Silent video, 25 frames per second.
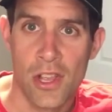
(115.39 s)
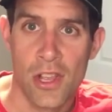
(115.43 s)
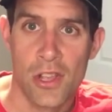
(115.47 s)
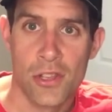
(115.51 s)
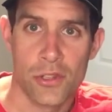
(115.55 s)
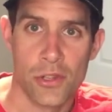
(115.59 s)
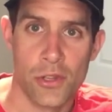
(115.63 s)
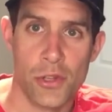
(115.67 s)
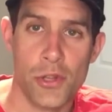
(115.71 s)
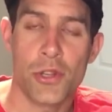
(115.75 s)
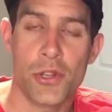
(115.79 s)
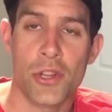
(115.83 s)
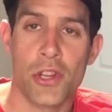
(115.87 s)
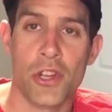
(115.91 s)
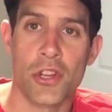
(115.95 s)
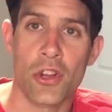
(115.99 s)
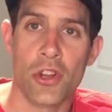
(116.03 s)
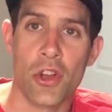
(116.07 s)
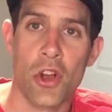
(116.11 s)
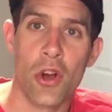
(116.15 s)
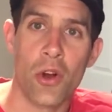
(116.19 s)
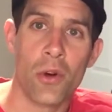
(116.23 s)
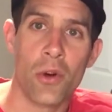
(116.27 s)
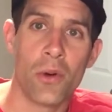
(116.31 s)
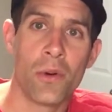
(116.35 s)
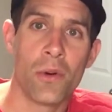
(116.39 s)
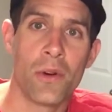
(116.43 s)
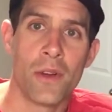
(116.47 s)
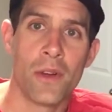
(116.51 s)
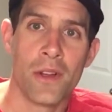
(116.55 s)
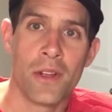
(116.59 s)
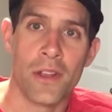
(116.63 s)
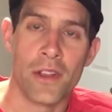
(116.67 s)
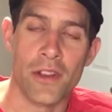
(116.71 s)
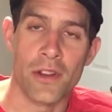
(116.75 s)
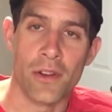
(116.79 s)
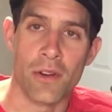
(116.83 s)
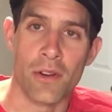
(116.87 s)
So you can go,
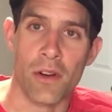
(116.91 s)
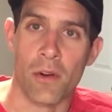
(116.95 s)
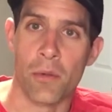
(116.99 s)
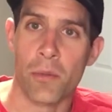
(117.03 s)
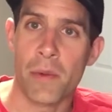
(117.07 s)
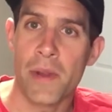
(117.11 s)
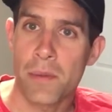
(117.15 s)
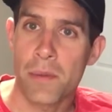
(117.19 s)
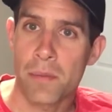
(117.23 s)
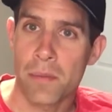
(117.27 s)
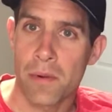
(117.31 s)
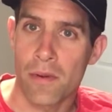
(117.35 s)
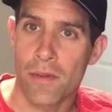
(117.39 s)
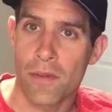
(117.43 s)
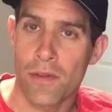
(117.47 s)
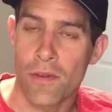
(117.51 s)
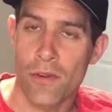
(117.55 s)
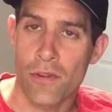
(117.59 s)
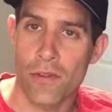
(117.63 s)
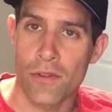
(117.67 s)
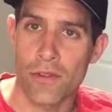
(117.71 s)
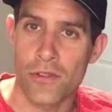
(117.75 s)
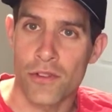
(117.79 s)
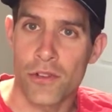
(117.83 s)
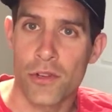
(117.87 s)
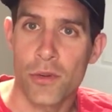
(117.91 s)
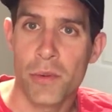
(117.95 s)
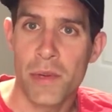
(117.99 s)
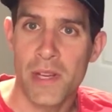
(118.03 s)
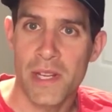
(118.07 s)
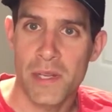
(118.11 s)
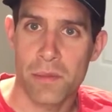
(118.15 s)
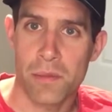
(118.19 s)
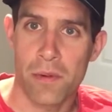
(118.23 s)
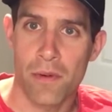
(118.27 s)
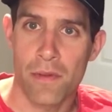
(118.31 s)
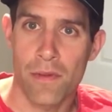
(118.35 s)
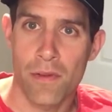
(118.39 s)
a week before or 2 weeks
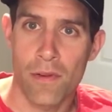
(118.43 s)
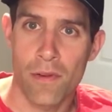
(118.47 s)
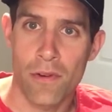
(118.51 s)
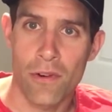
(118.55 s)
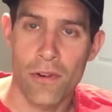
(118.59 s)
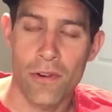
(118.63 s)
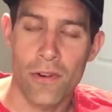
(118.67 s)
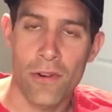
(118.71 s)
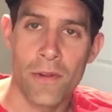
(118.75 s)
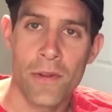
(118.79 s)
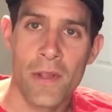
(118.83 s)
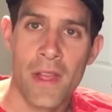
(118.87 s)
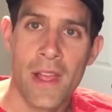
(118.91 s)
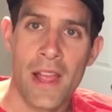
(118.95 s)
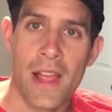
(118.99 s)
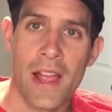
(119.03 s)
before,